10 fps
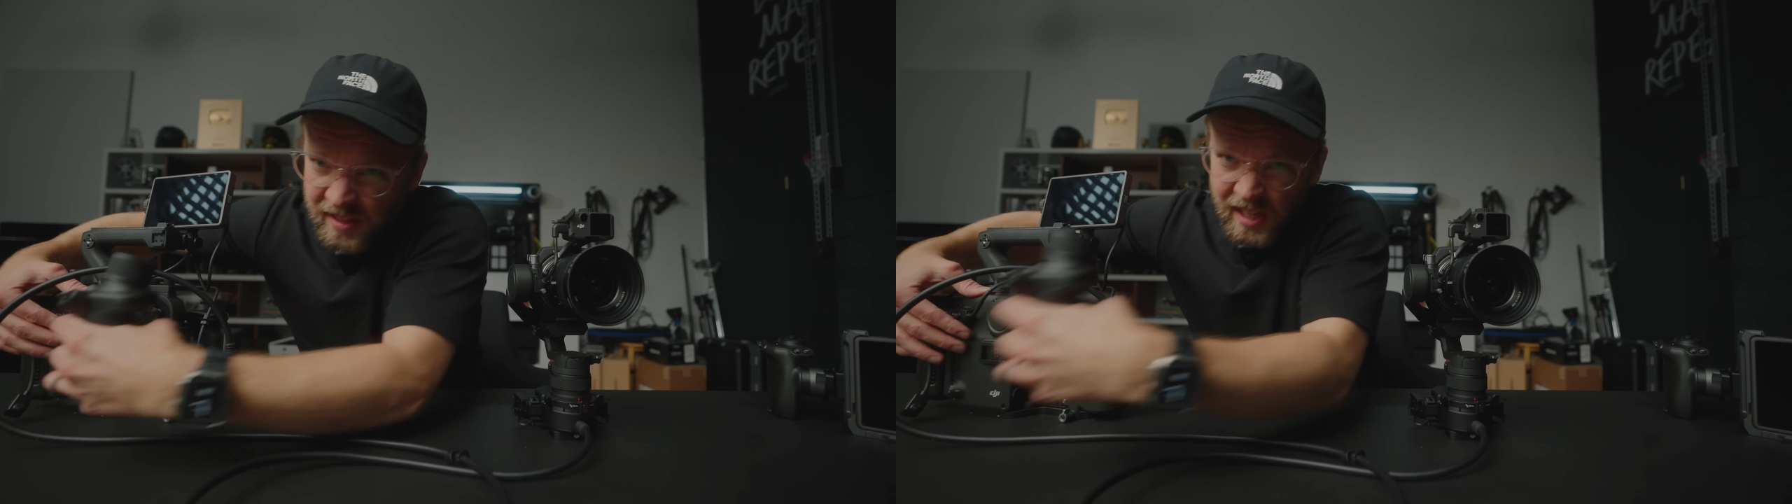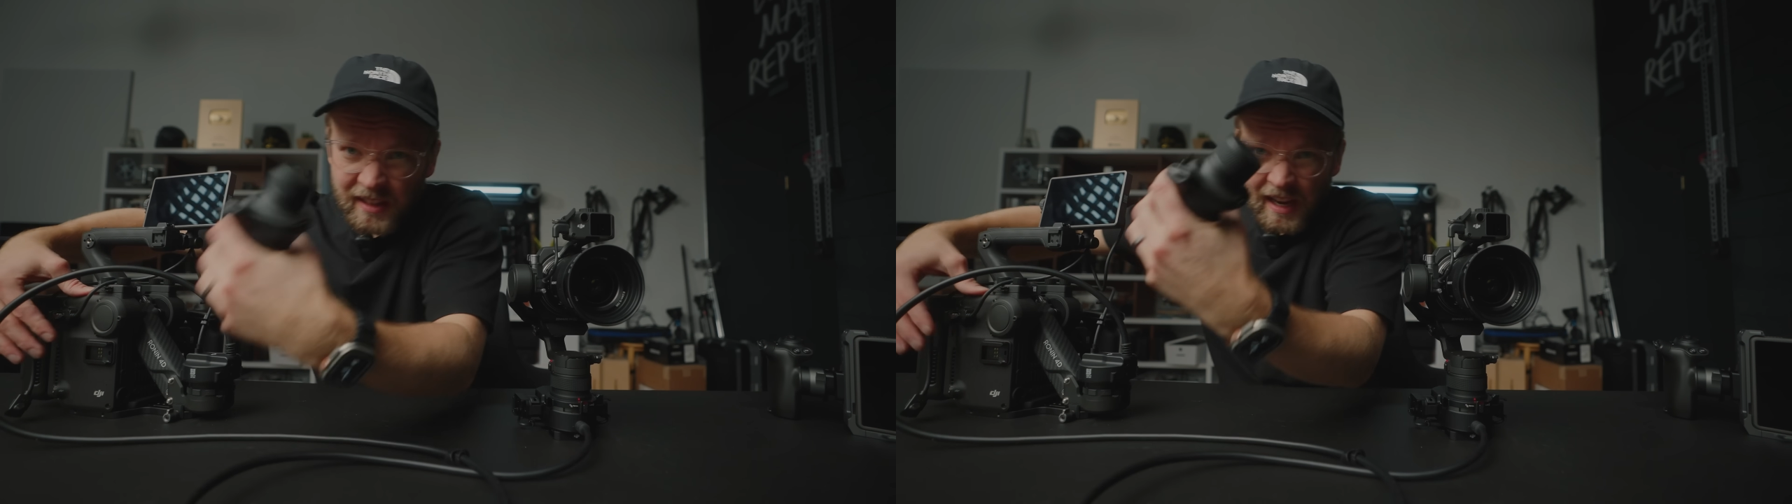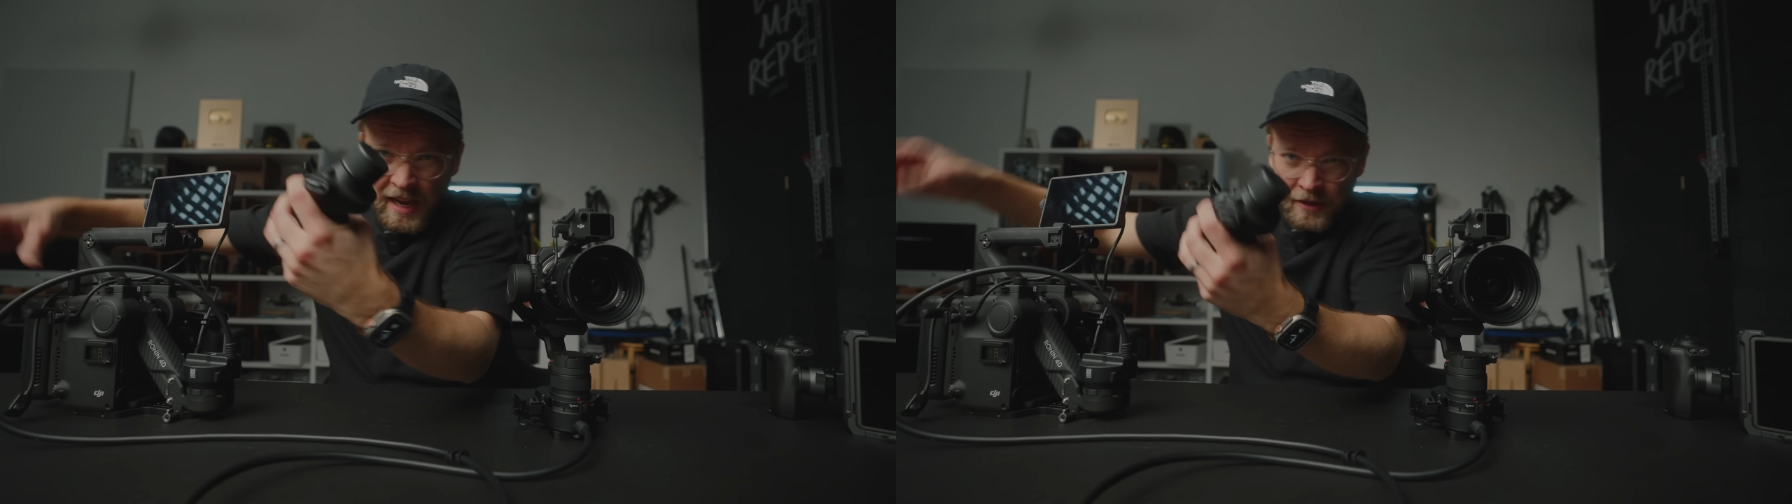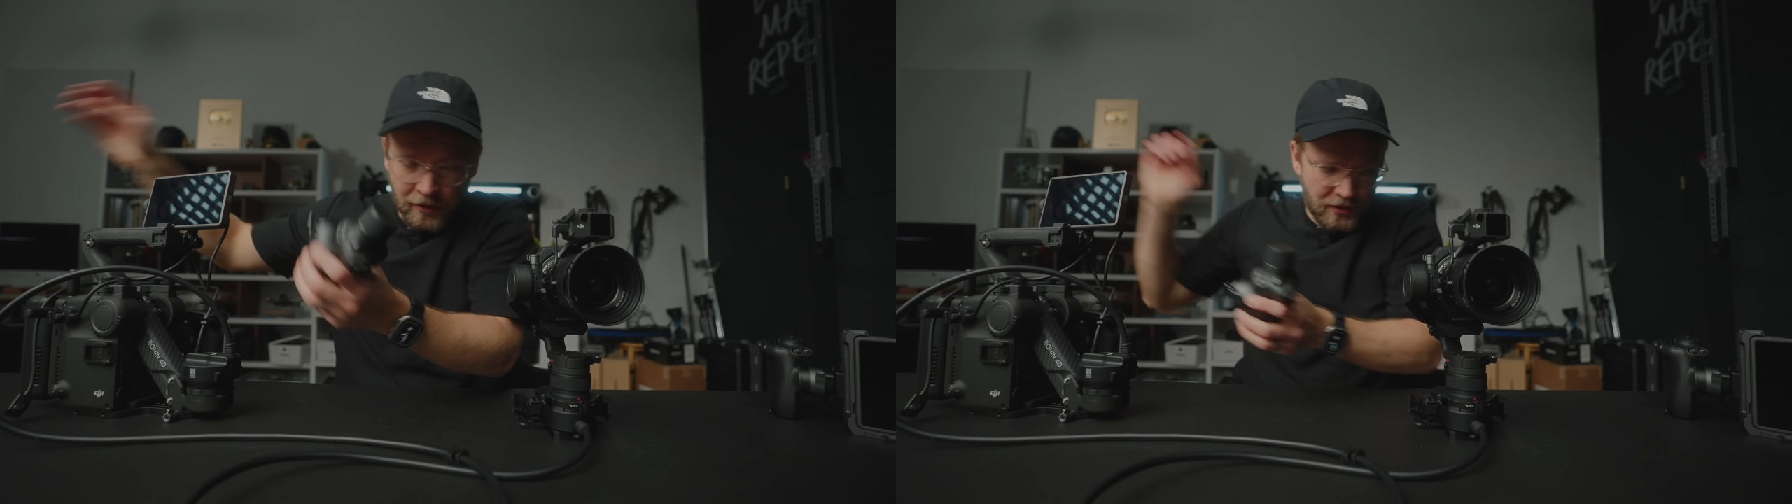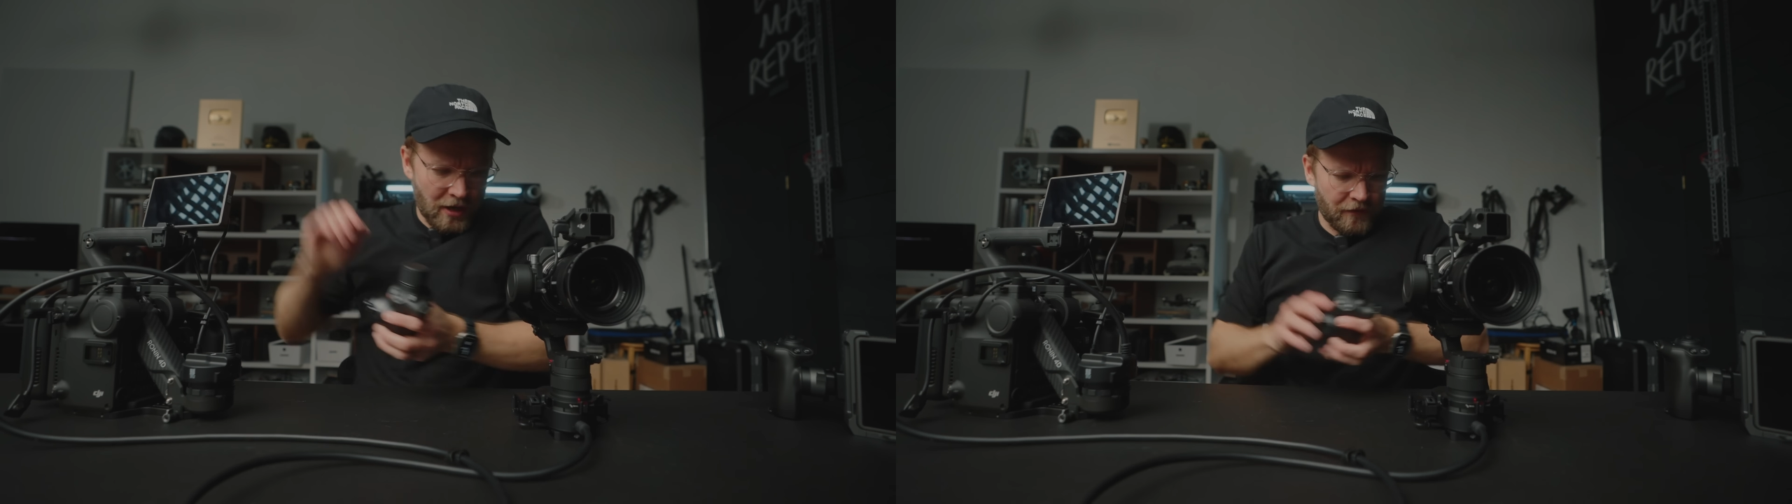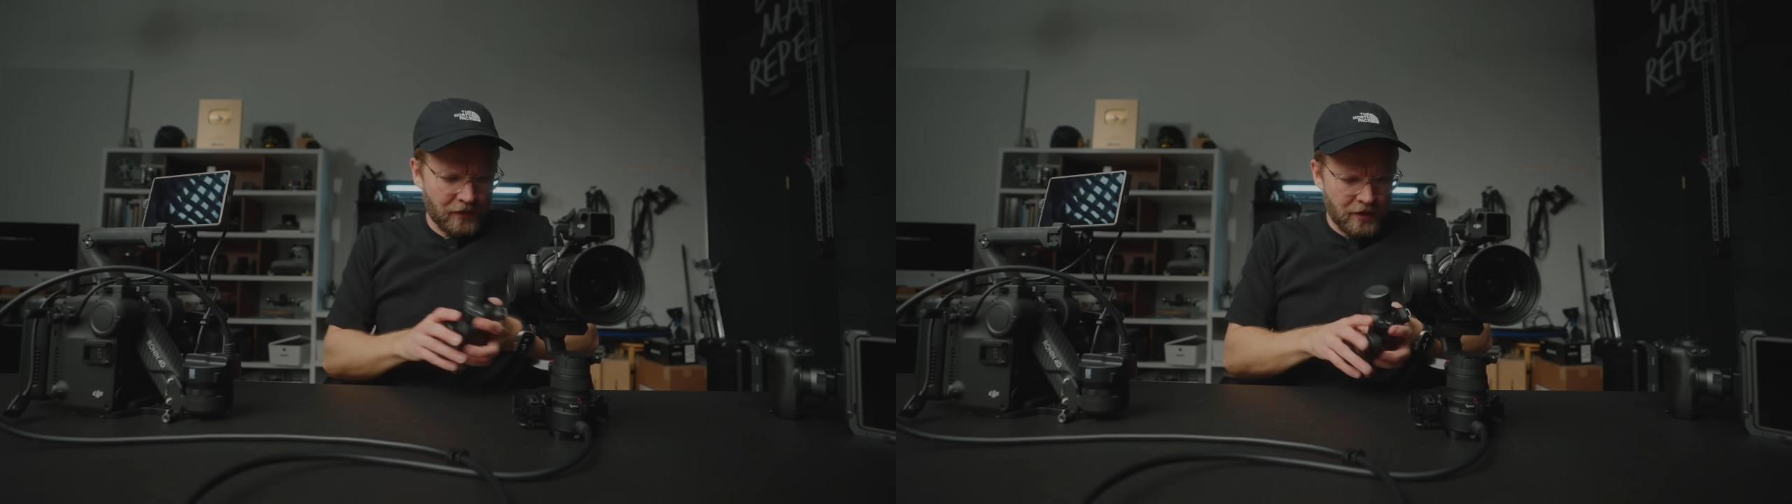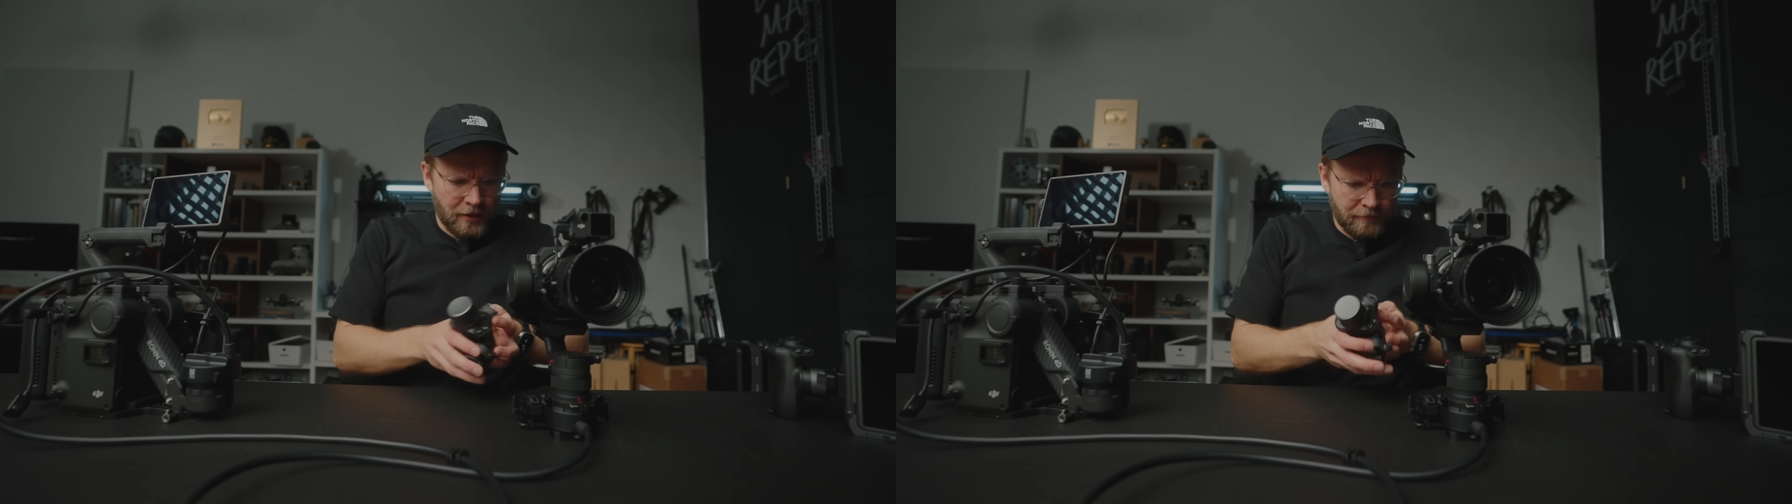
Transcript: take the handles off here,